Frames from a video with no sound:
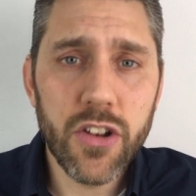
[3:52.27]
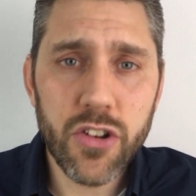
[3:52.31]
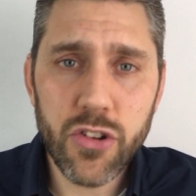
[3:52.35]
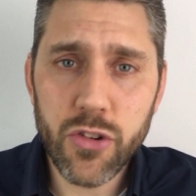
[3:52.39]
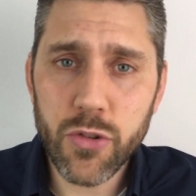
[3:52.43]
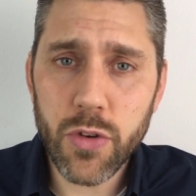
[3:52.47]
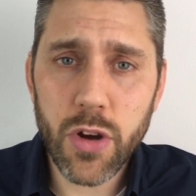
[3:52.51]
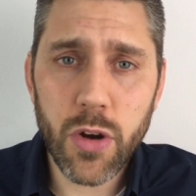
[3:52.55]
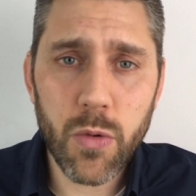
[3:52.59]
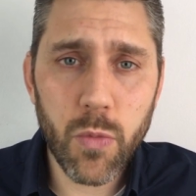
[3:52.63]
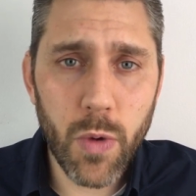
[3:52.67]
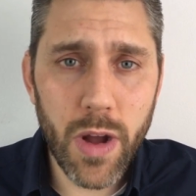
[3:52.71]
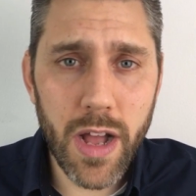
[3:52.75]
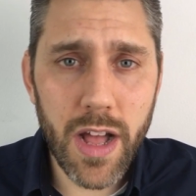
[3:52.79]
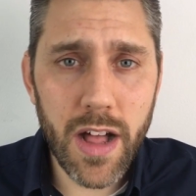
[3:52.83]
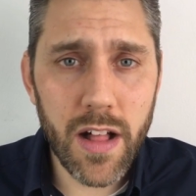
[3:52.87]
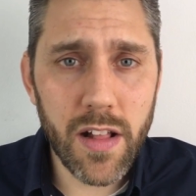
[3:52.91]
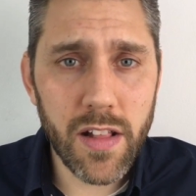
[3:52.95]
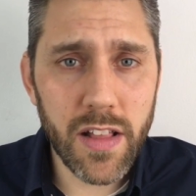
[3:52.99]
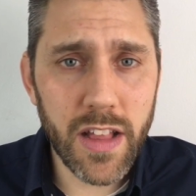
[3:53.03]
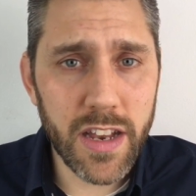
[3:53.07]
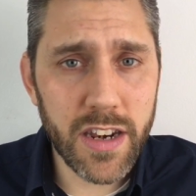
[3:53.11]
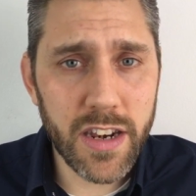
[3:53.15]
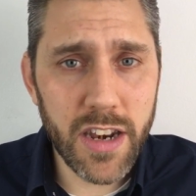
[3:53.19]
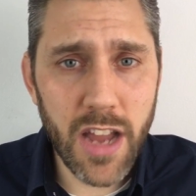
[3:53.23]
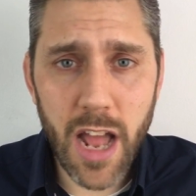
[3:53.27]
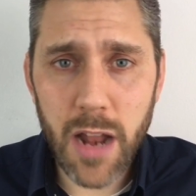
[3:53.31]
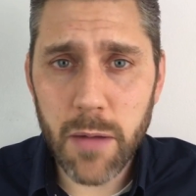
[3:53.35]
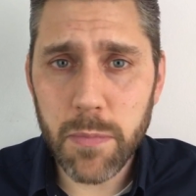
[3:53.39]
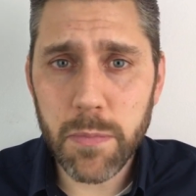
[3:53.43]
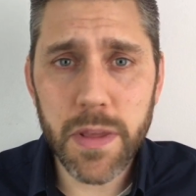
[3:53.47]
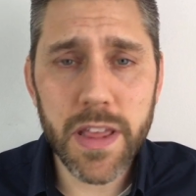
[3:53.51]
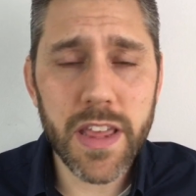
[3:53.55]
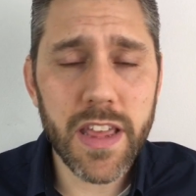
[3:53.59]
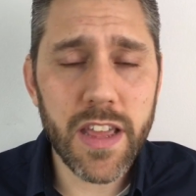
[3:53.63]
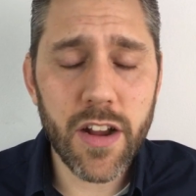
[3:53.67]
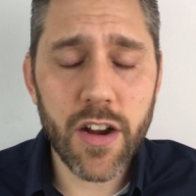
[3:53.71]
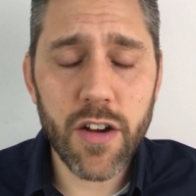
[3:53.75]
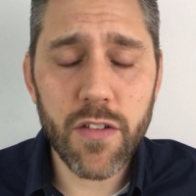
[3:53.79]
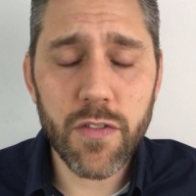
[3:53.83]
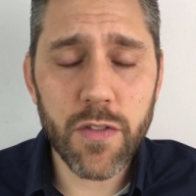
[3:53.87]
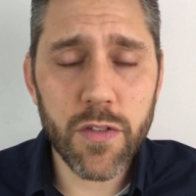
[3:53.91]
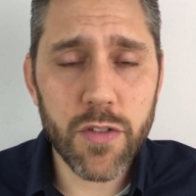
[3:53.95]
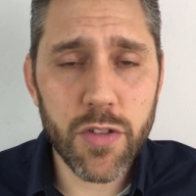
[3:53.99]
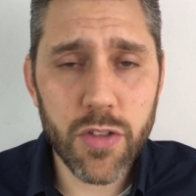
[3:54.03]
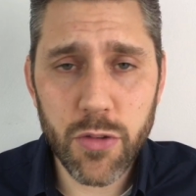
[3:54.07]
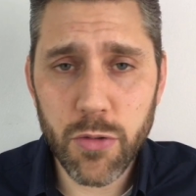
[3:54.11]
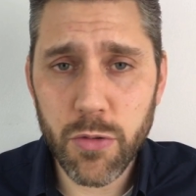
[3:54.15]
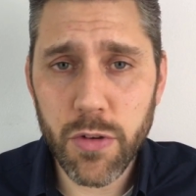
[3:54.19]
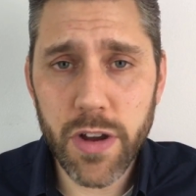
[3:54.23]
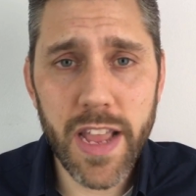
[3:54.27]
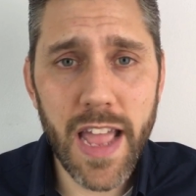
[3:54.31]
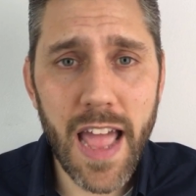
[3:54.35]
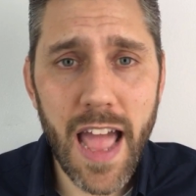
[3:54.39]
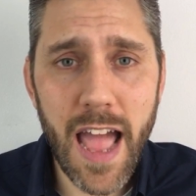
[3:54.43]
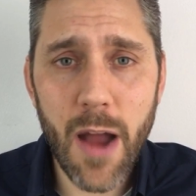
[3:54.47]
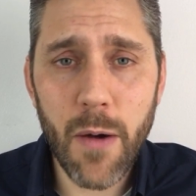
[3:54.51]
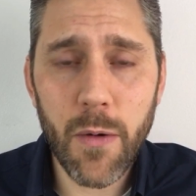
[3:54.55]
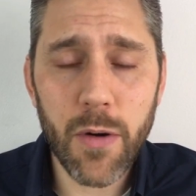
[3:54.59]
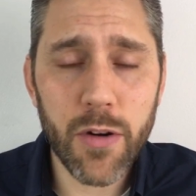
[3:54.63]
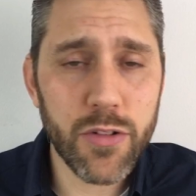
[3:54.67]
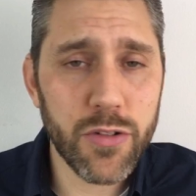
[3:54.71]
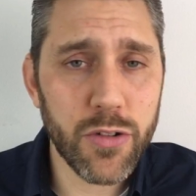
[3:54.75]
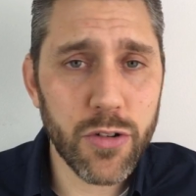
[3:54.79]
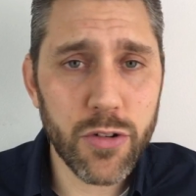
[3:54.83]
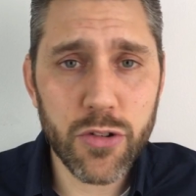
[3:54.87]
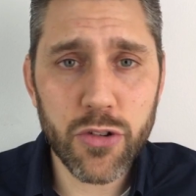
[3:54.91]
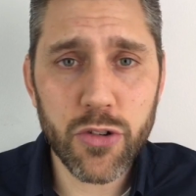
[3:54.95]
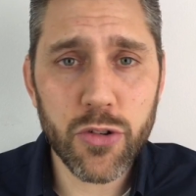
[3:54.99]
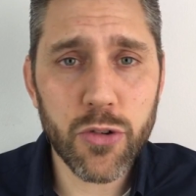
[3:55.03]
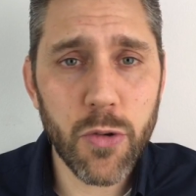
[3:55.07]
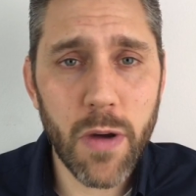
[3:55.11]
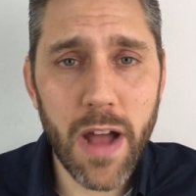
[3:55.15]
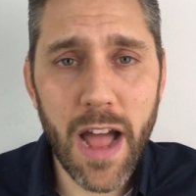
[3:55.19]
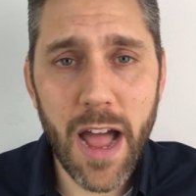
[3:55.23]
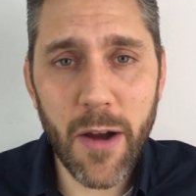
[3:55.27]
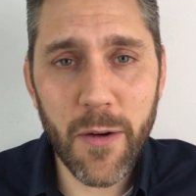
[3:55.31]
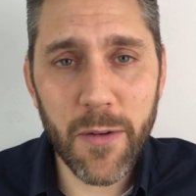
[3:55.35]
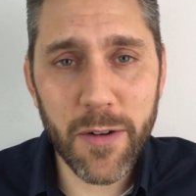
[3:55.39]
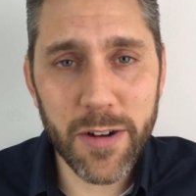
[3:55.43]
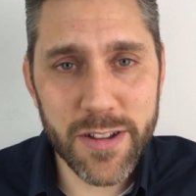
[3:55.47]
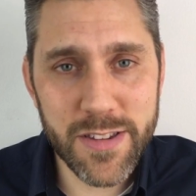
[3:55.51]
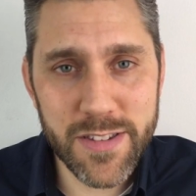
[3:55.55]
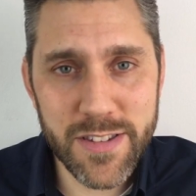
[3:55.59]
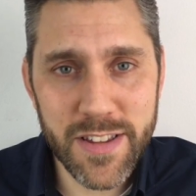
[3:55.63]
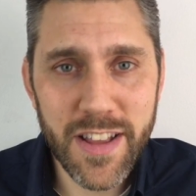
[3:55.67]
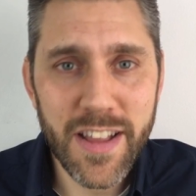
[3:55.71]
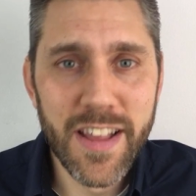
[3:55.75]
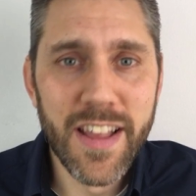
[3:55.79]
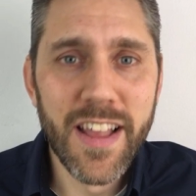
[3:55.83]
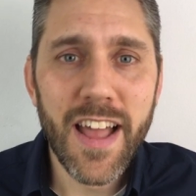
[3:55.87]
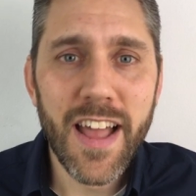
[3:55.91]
do it well, and not be here for 3 hours or 2 hours.